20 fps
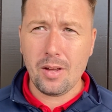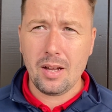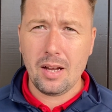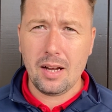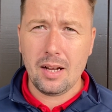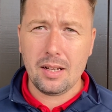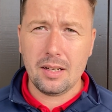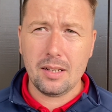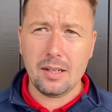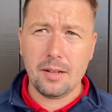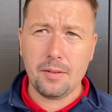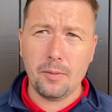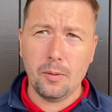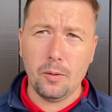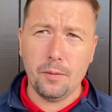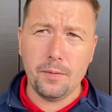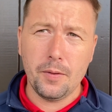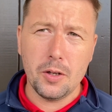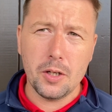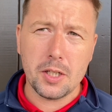And I thought
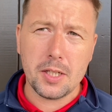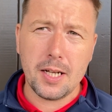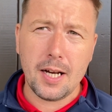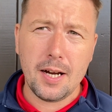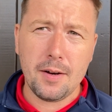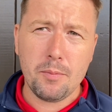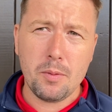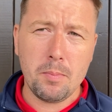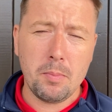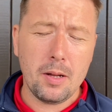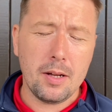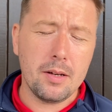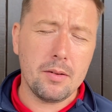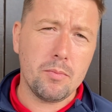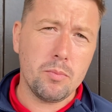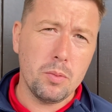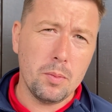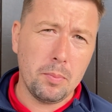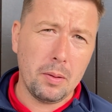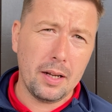first half we played
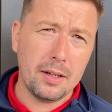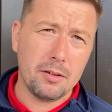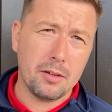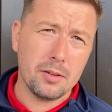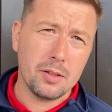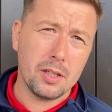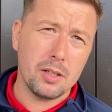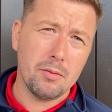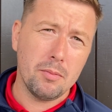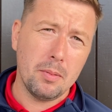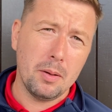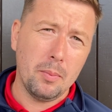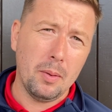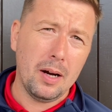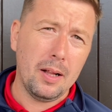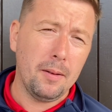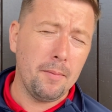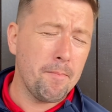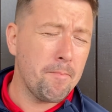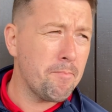considerably
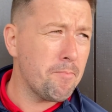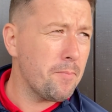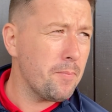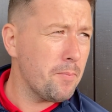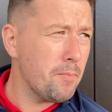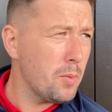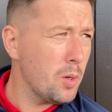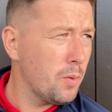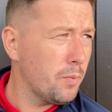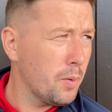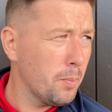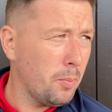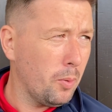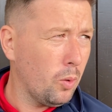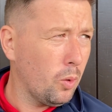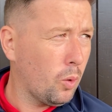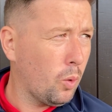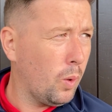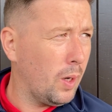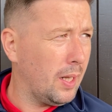well, moved the ball
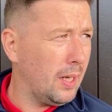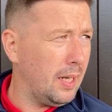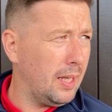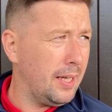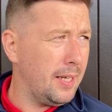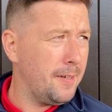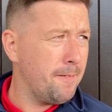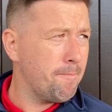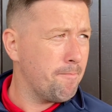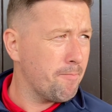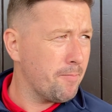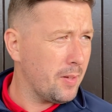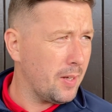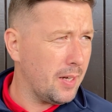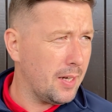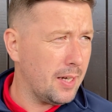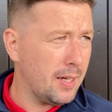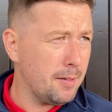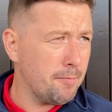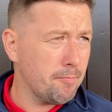quickly.
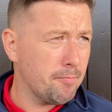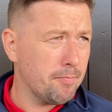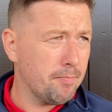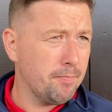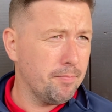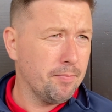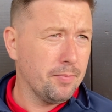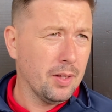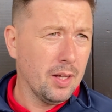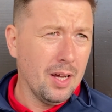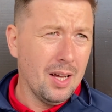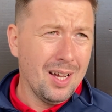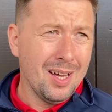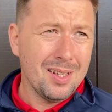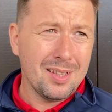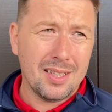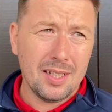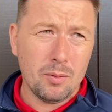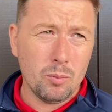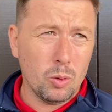
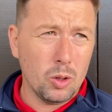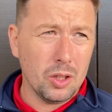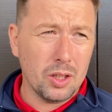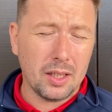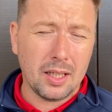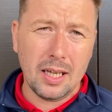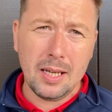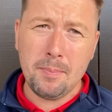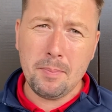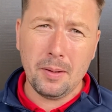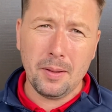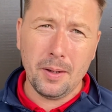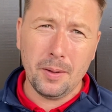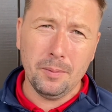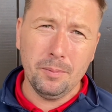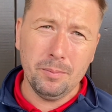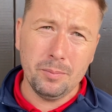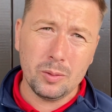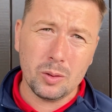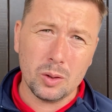Didn't work the keeper though,
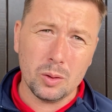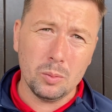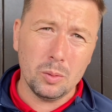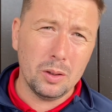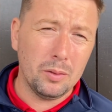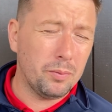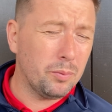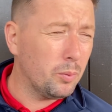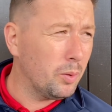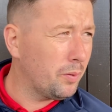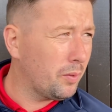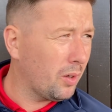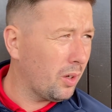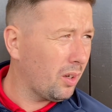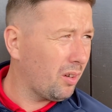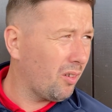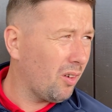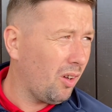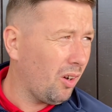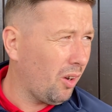so we've
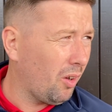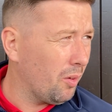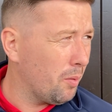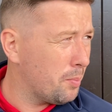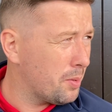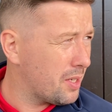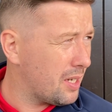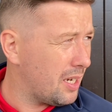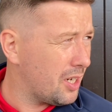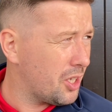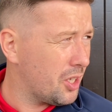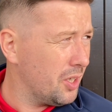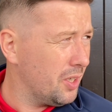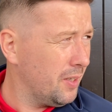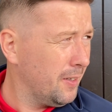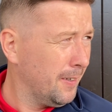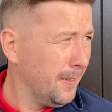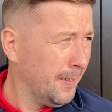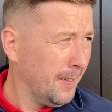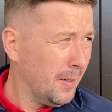got a lot of the possession,
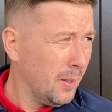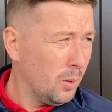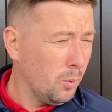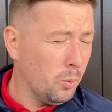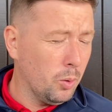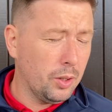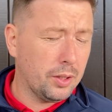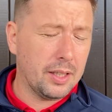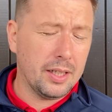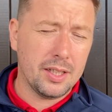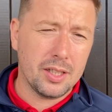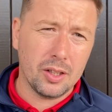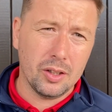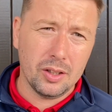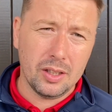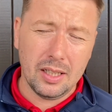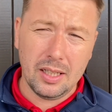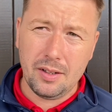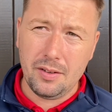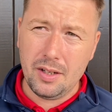worked it into good
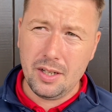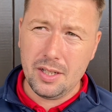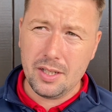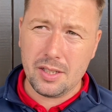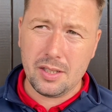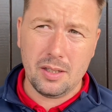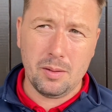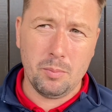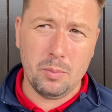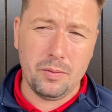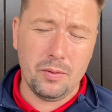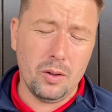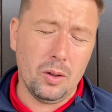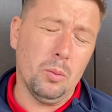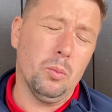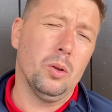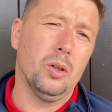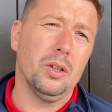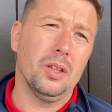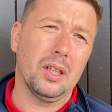areas, and we've not
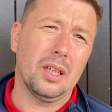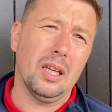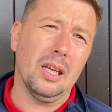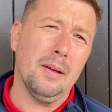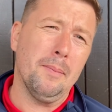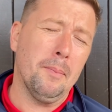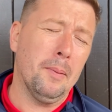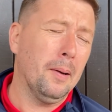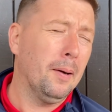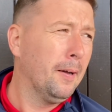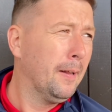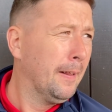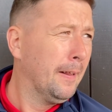worked the keeper.